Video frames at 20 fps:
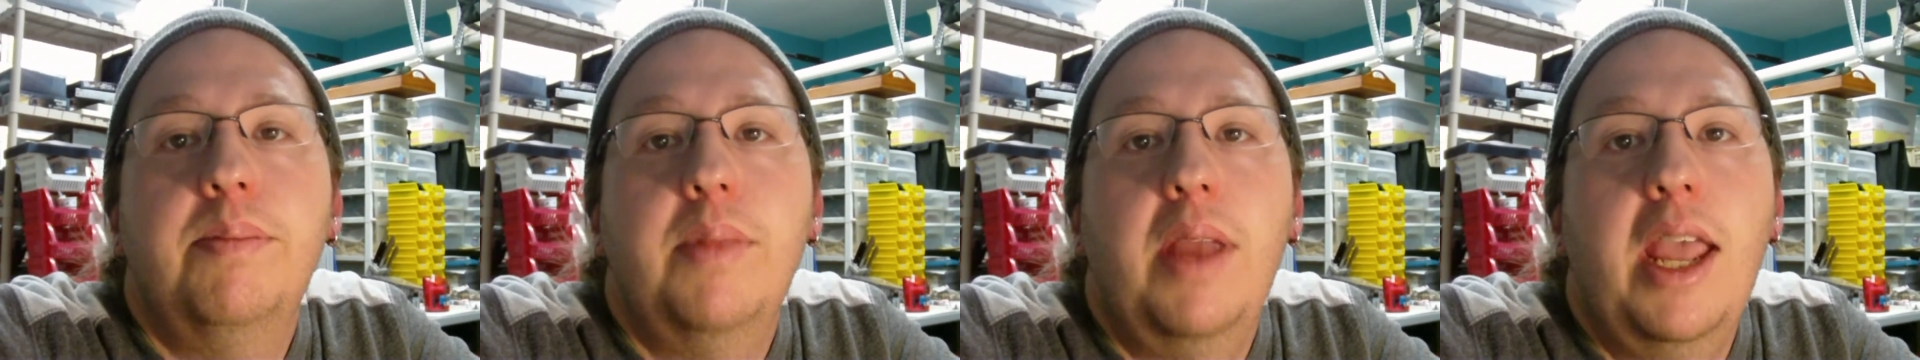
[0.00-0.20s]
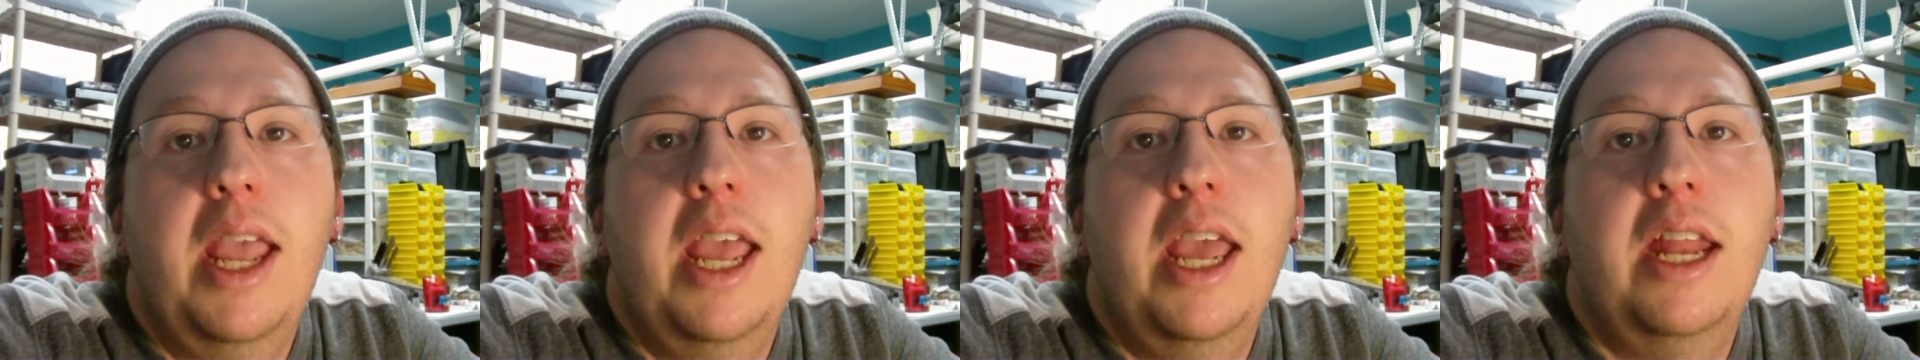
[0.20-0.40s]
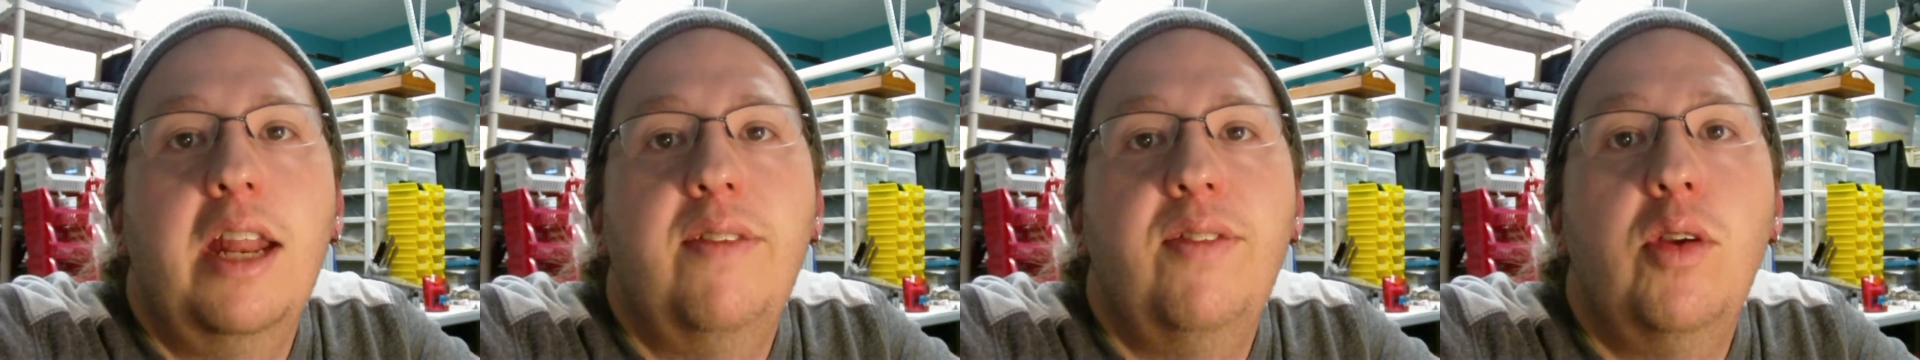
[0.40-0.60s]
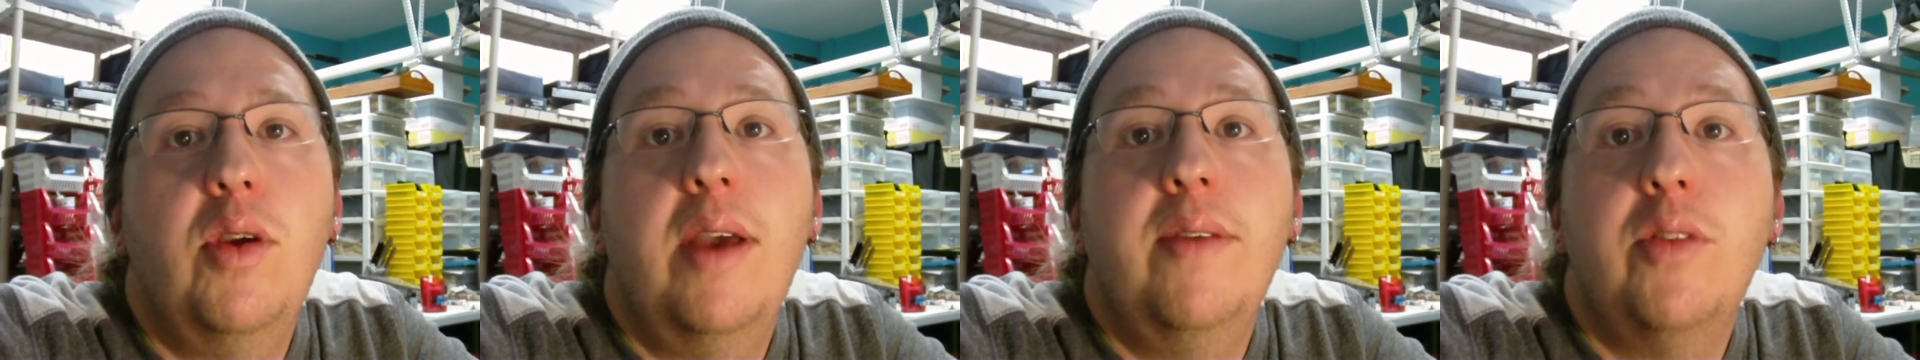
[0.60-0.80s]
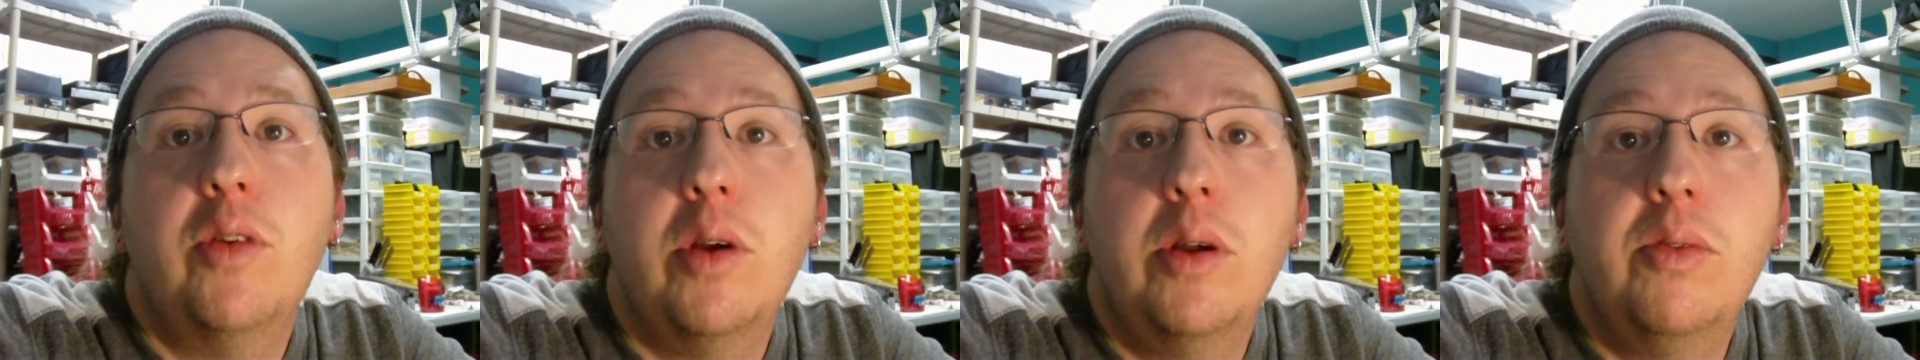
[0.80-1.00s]
and if you
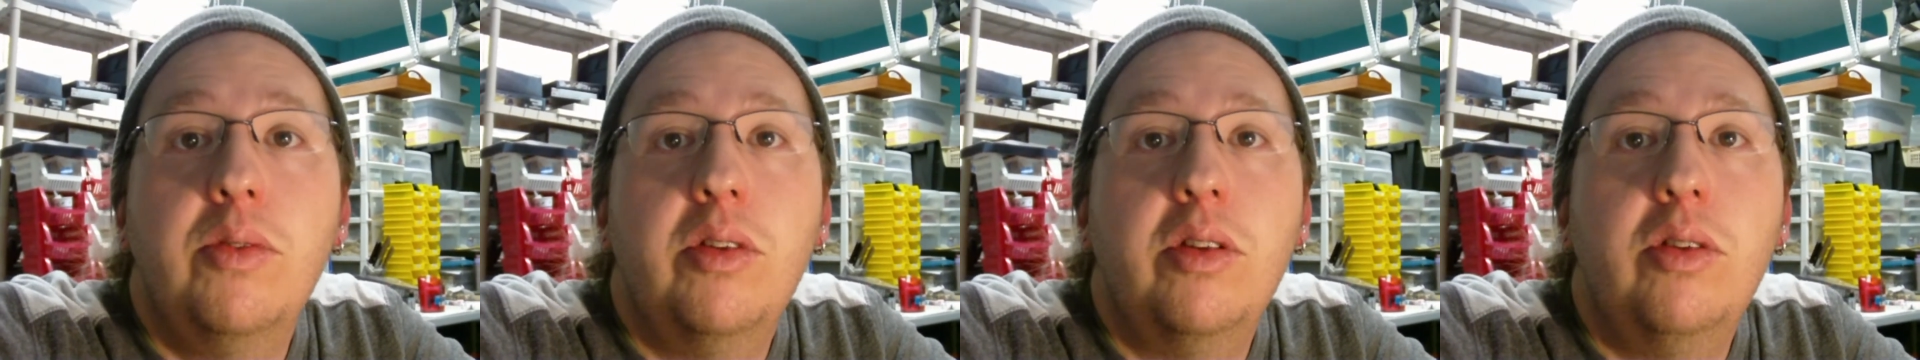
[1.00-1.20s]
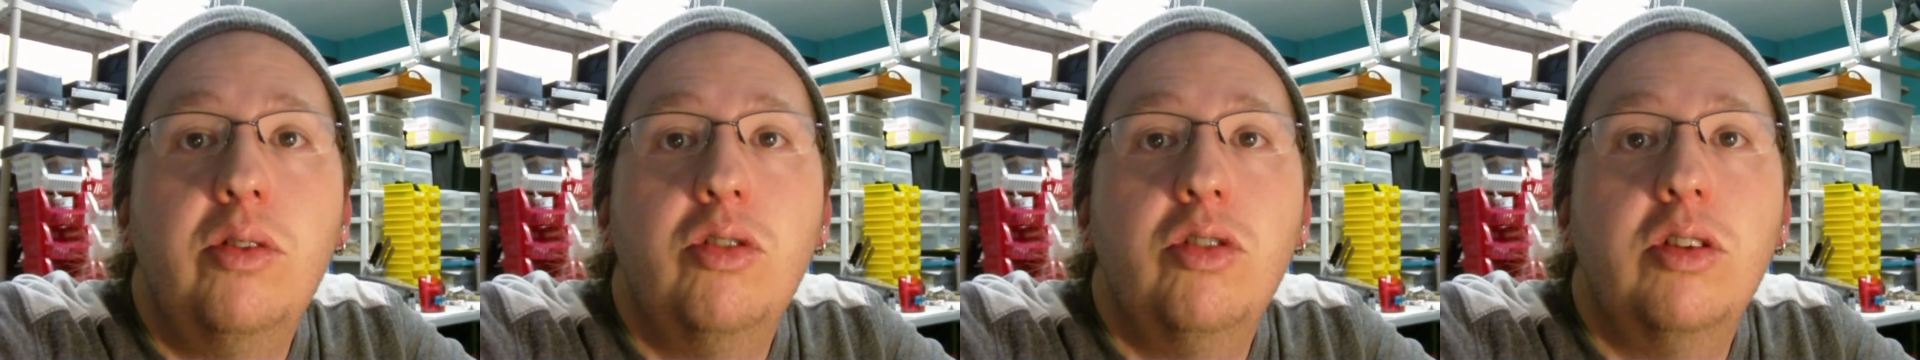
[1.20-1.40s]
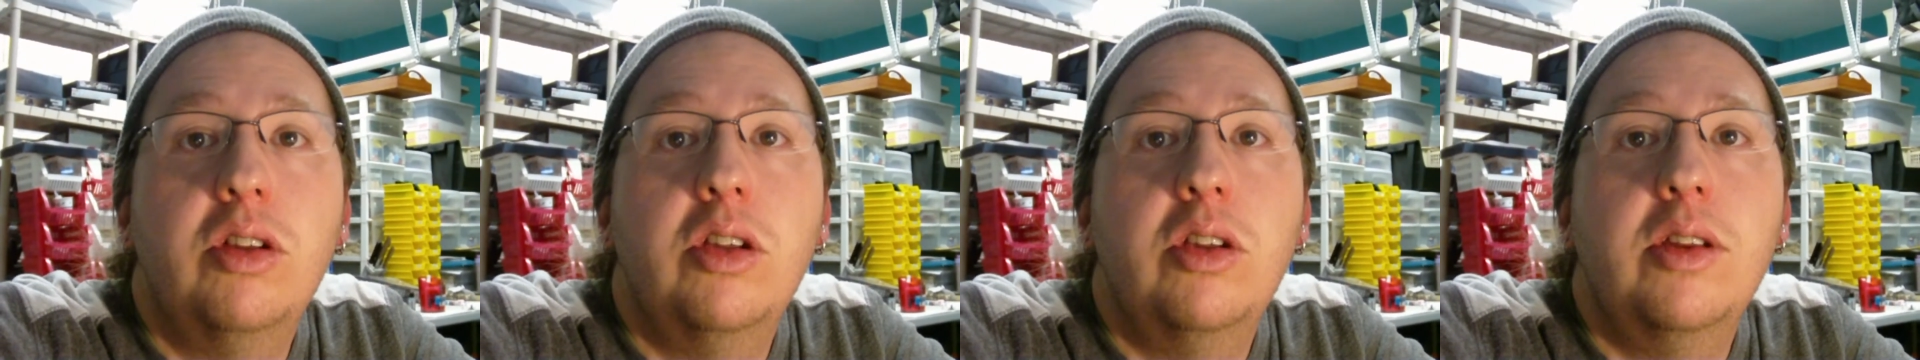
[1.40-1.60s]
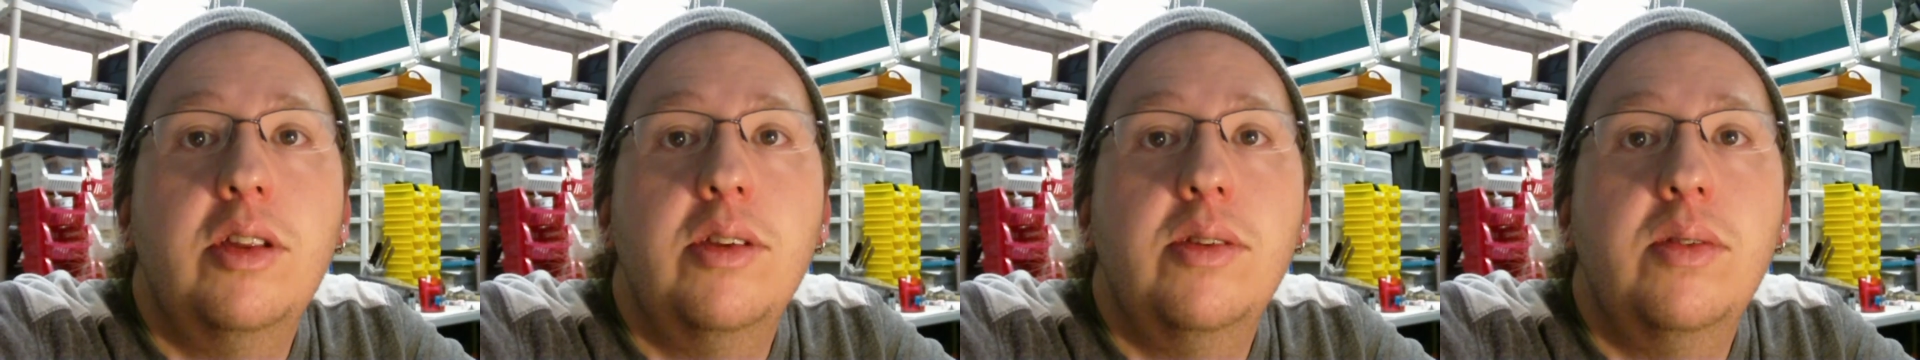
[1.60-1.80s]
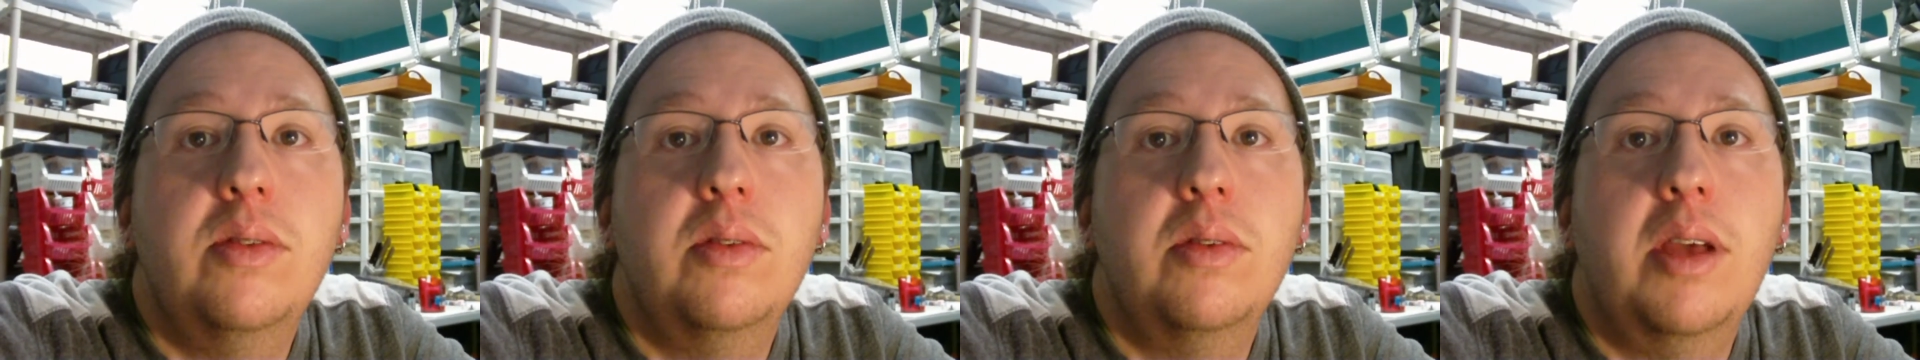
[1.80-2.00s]
have your own solution to
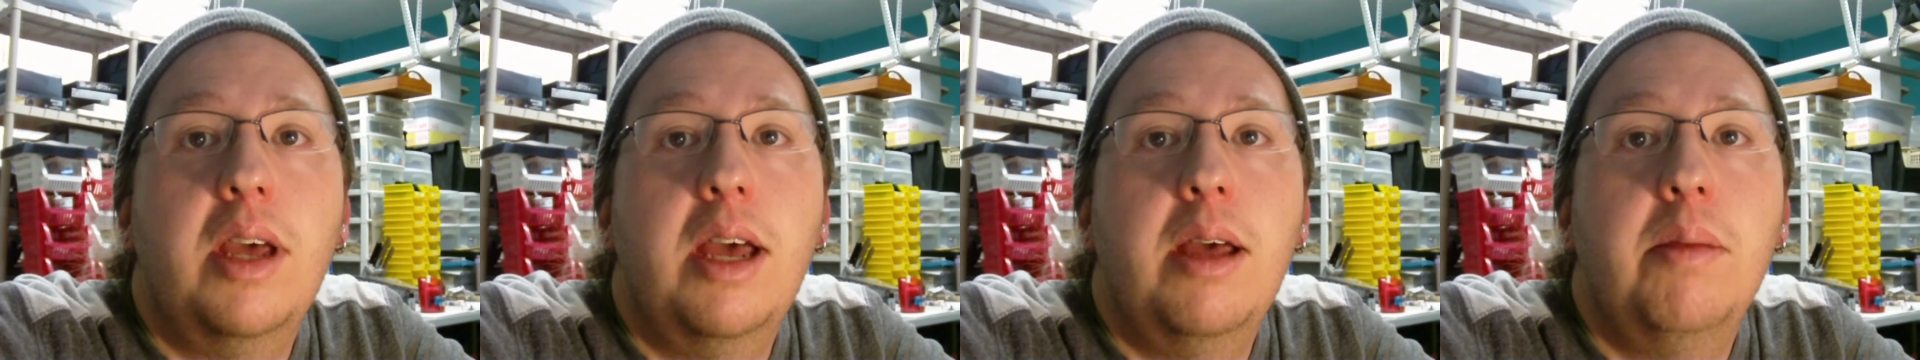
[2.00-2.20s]
this